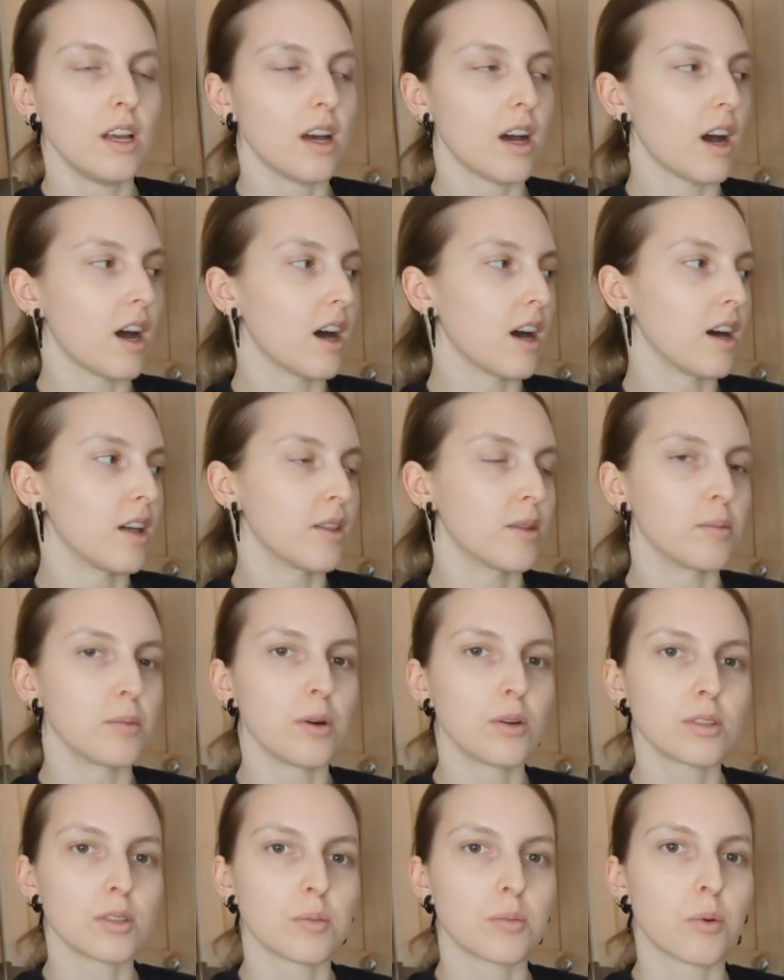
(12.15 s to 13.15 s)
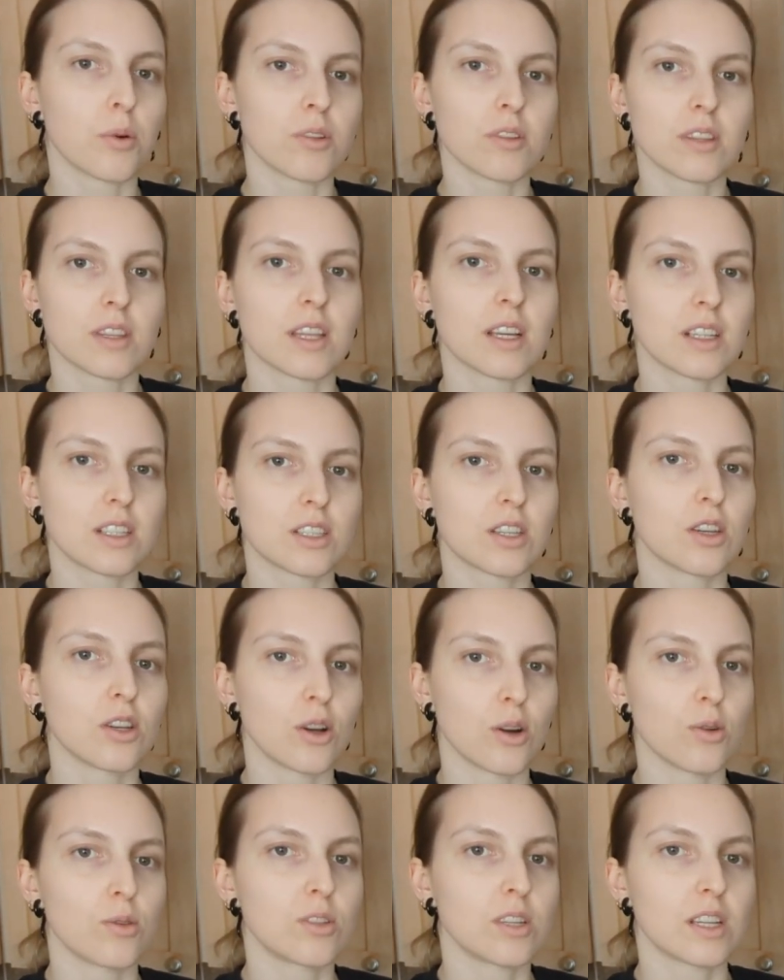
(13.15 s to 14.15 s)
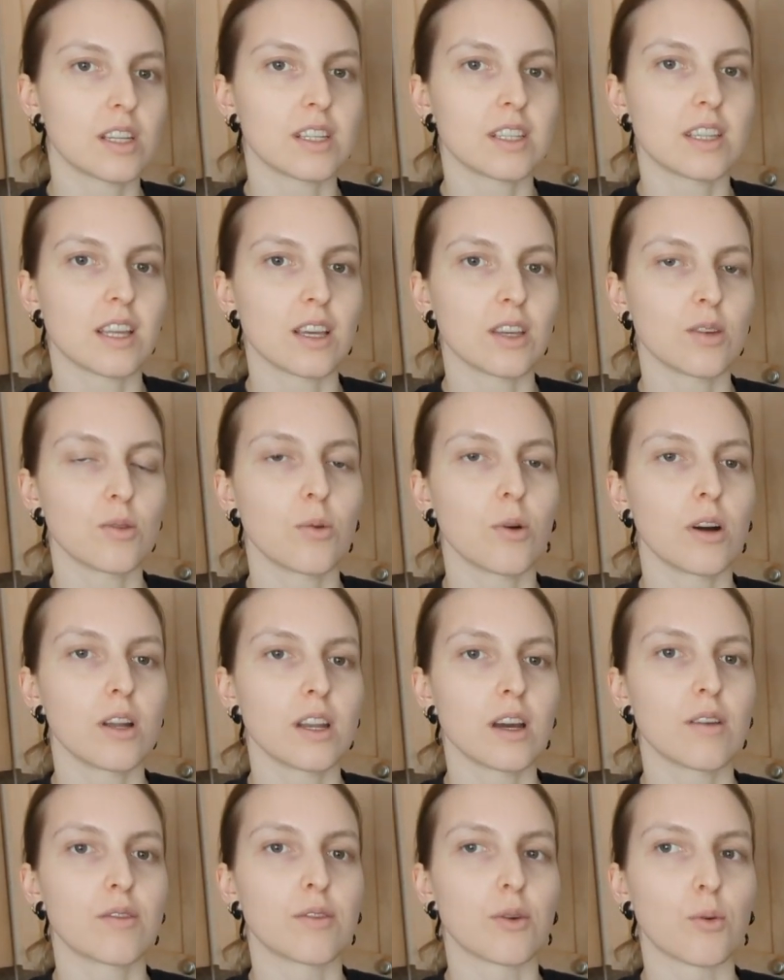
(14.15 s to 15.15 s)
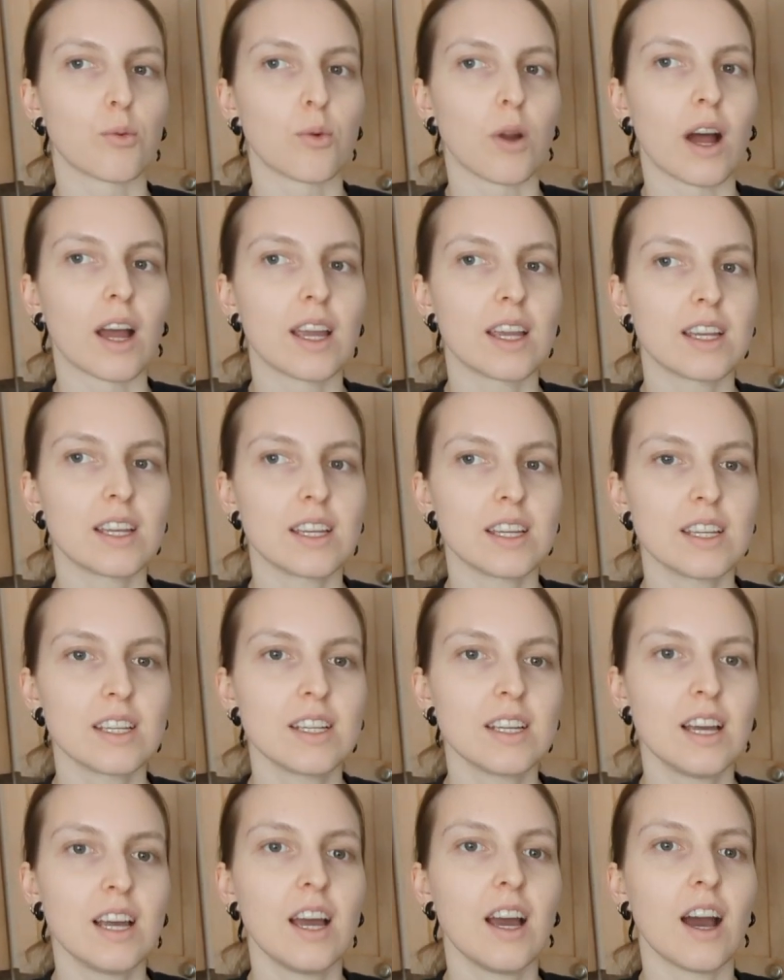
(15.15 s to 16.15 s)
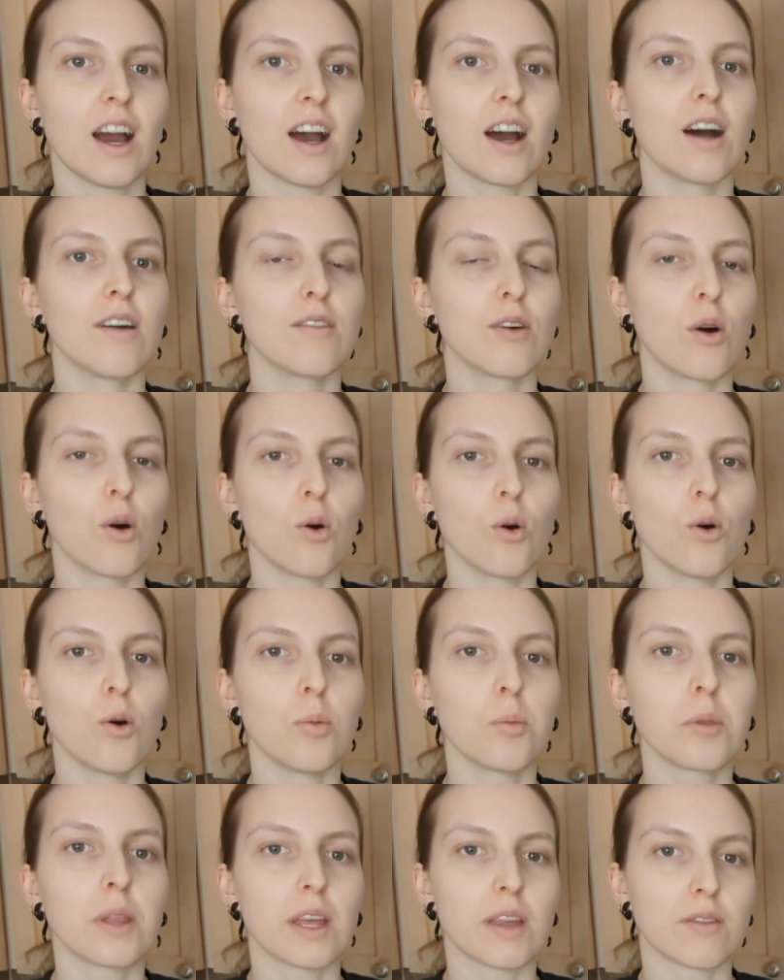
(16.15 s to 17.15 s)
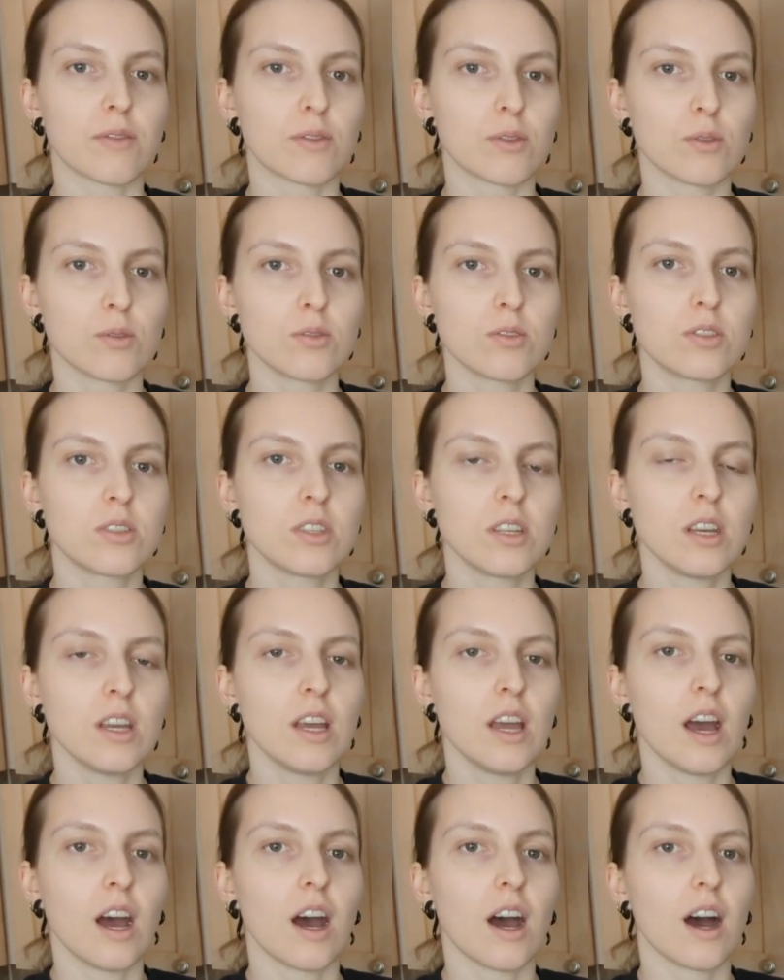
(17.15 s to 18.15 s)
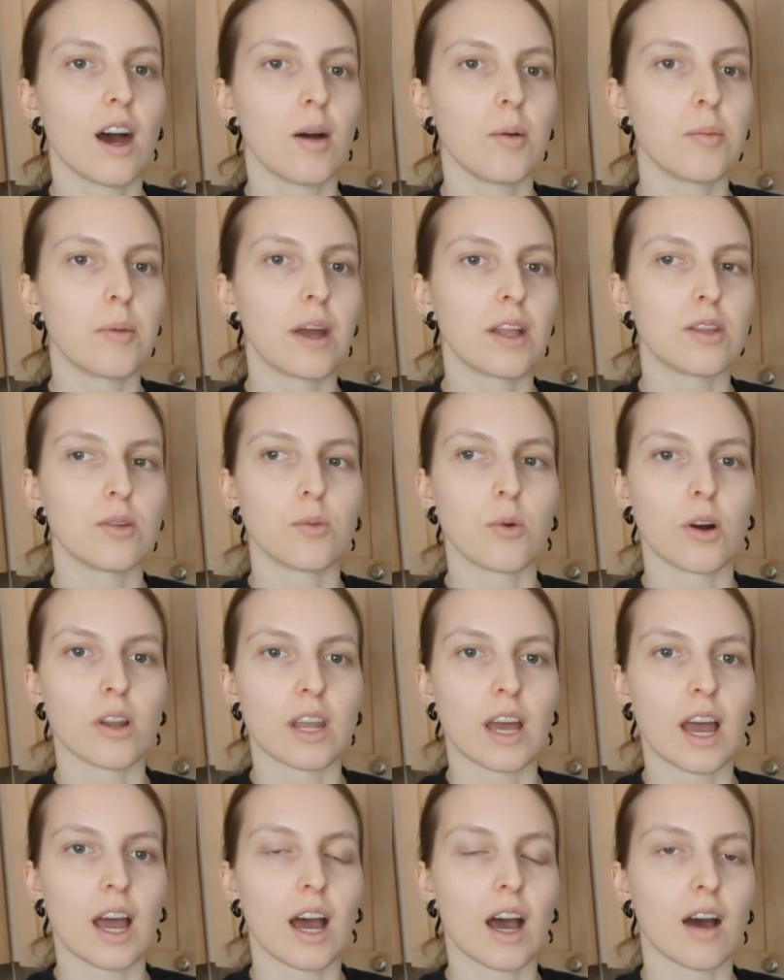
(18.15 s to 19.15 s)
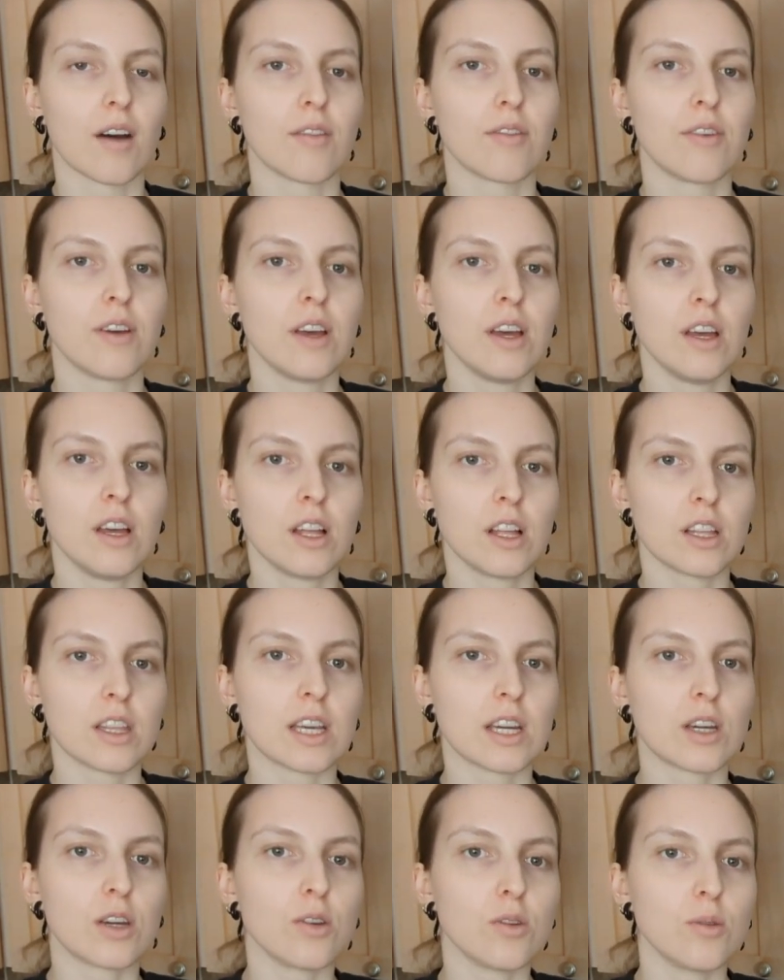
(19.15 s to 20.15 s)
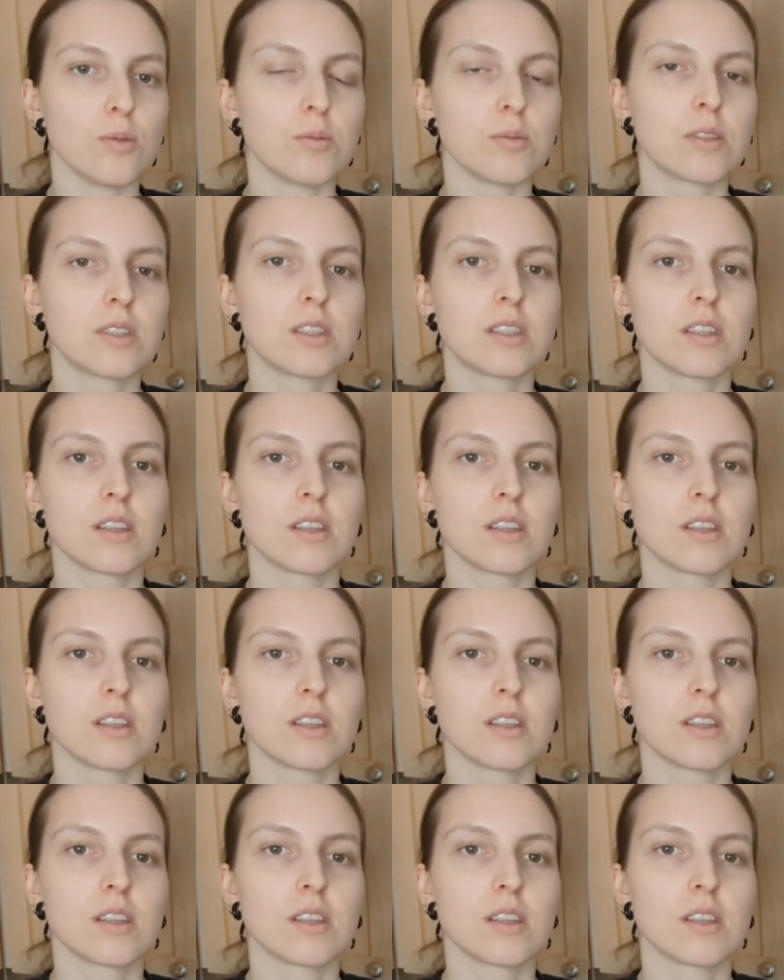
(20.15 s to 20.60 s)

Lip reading: The most important things to note is that you want a variety of whole plant foods, and you want to have legumes,